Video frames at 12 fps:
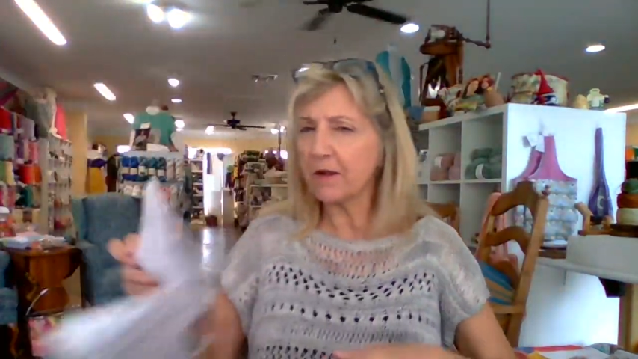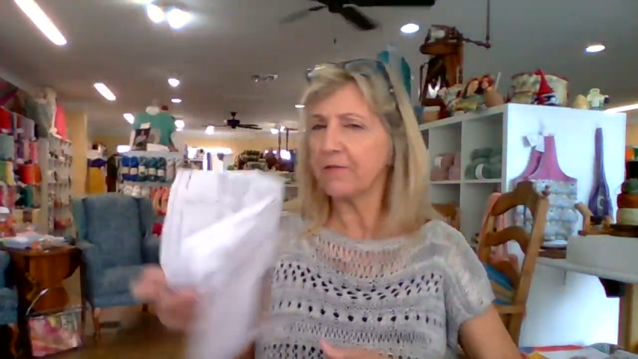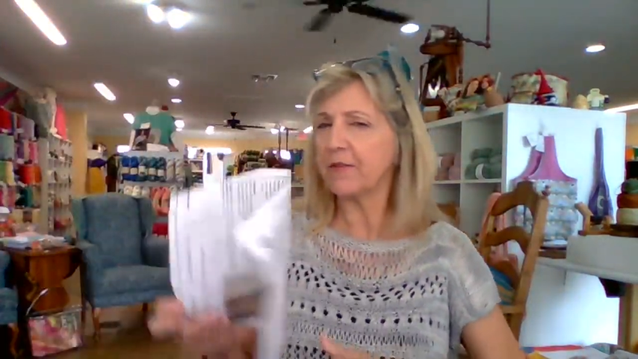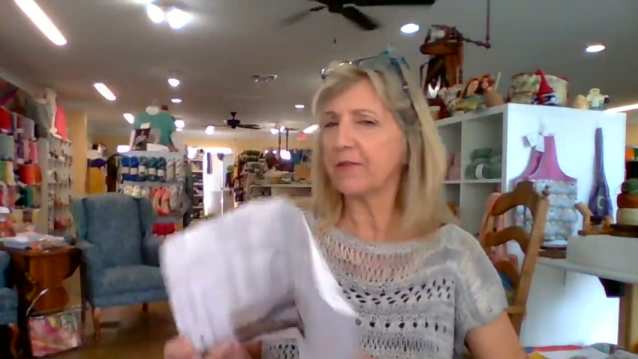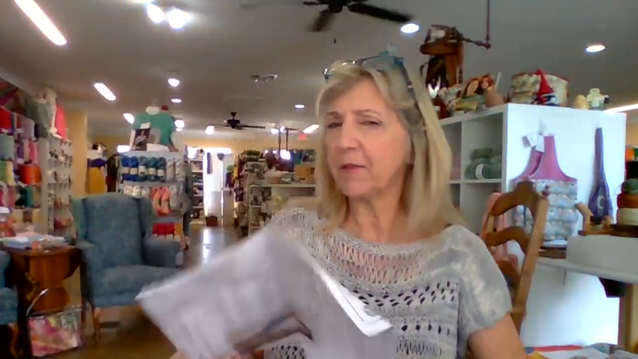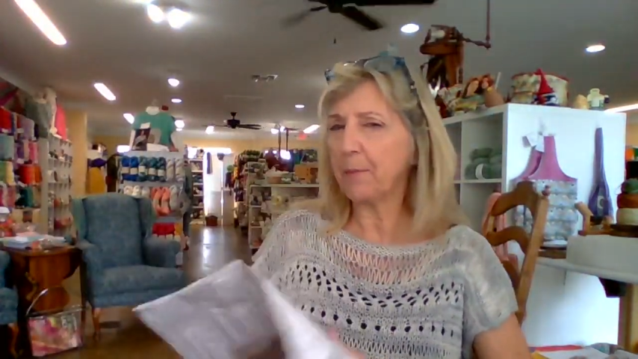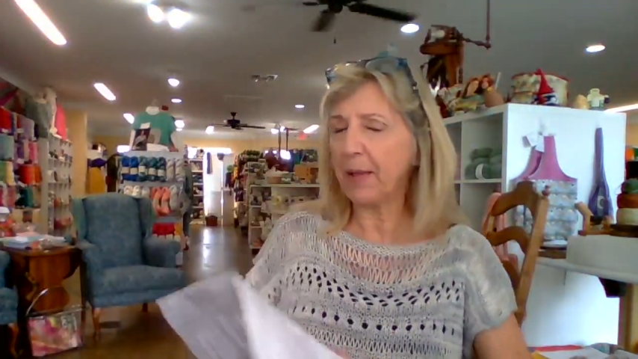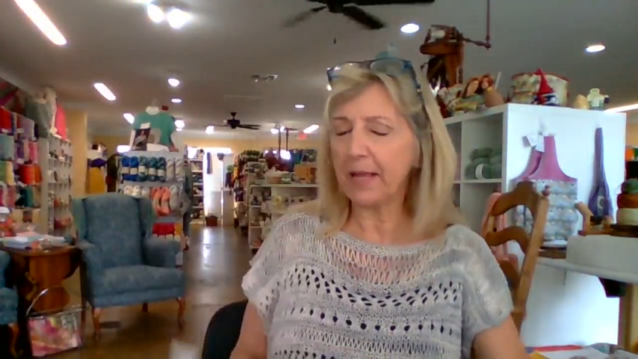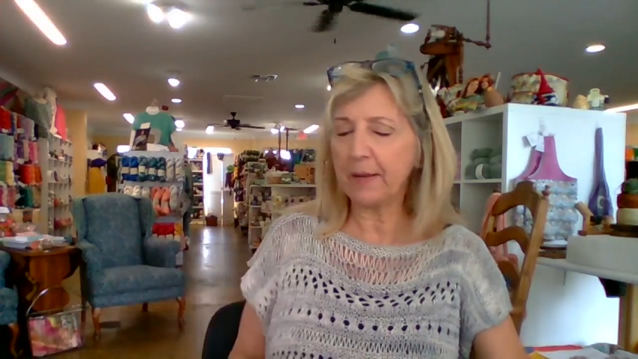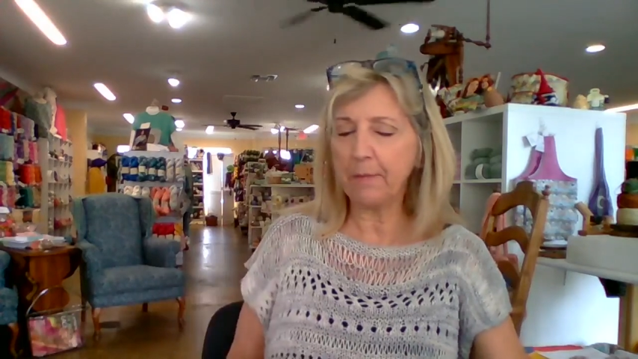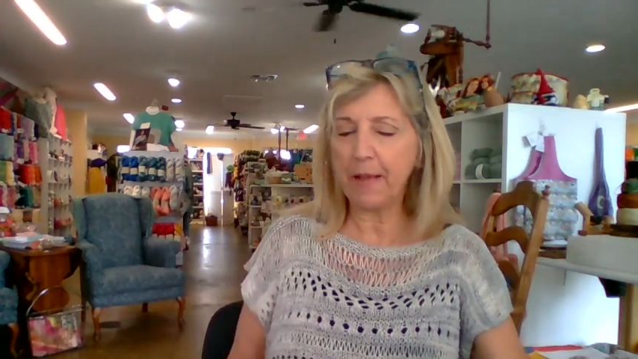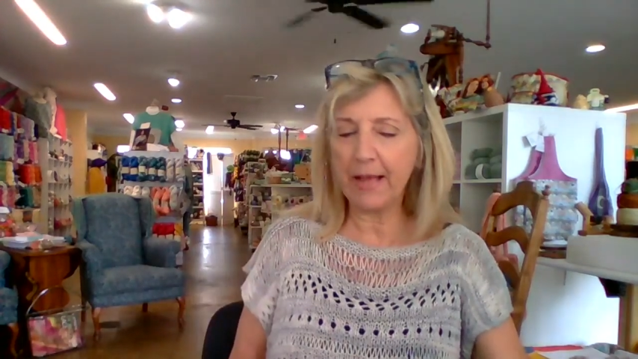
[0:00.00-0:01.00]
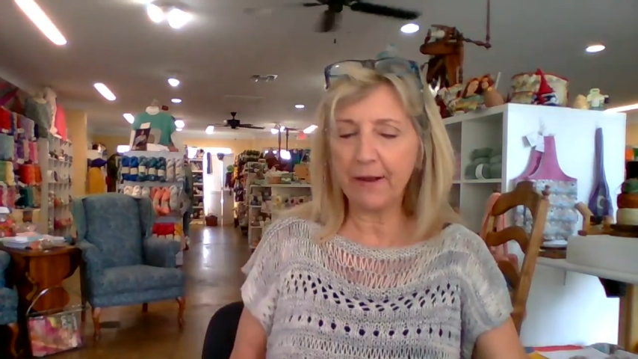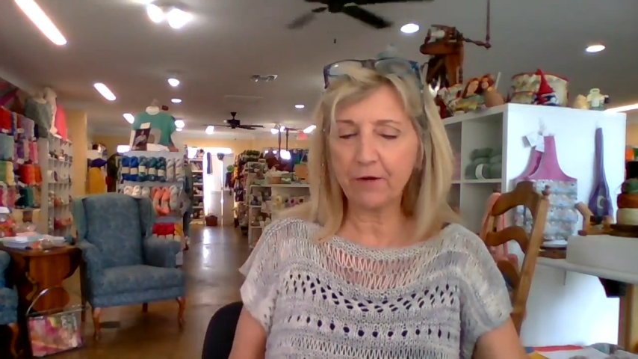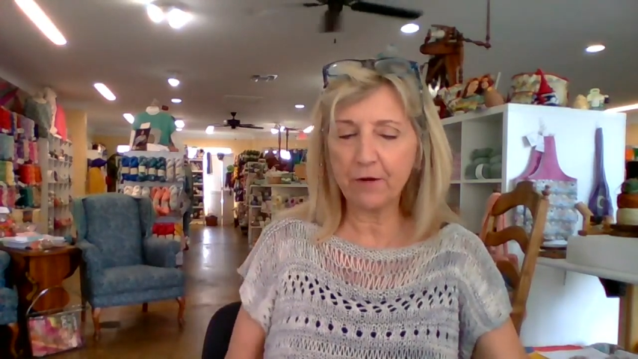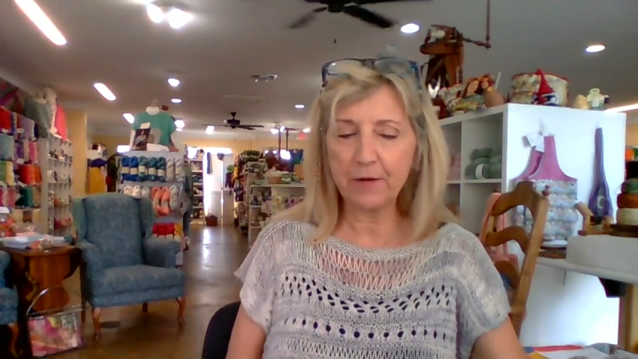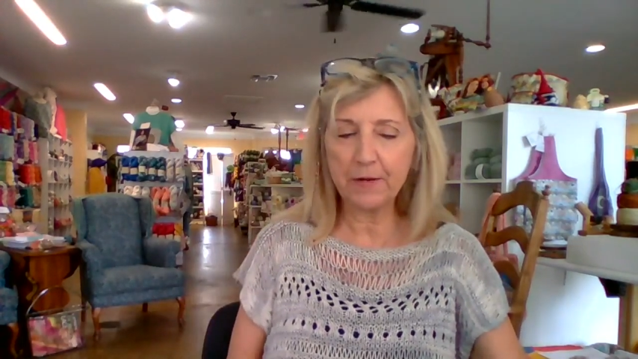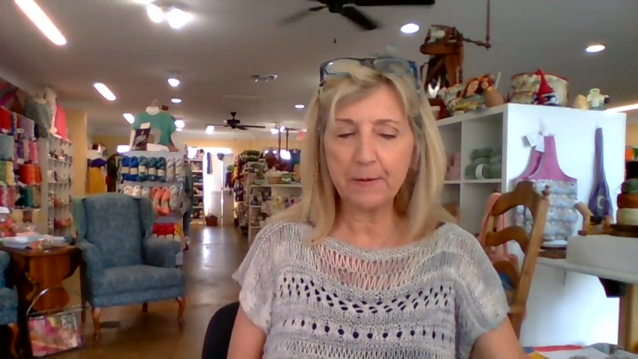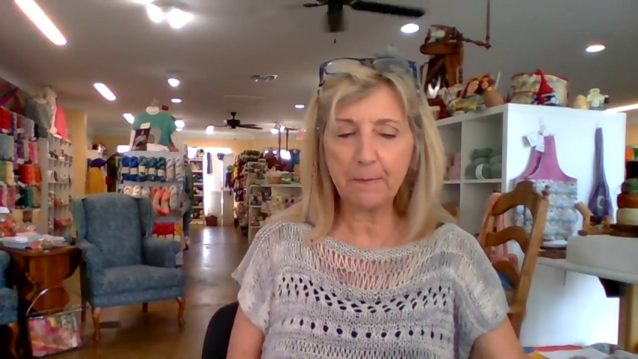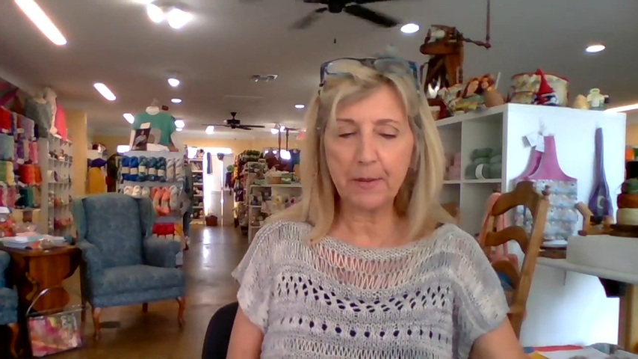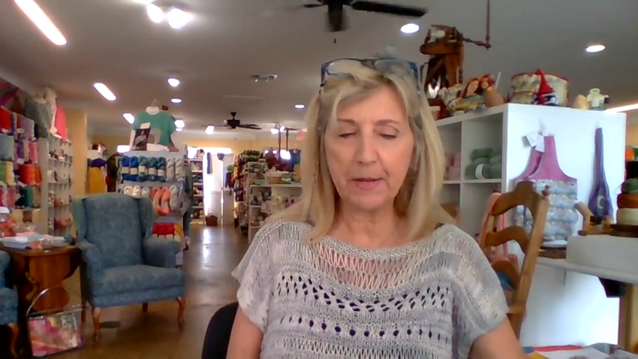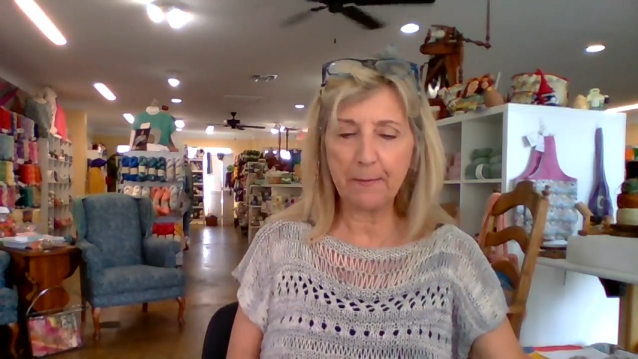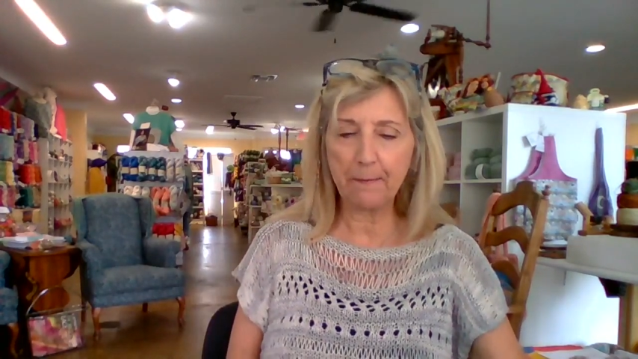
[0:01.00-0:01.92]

if it's a paid pattern, but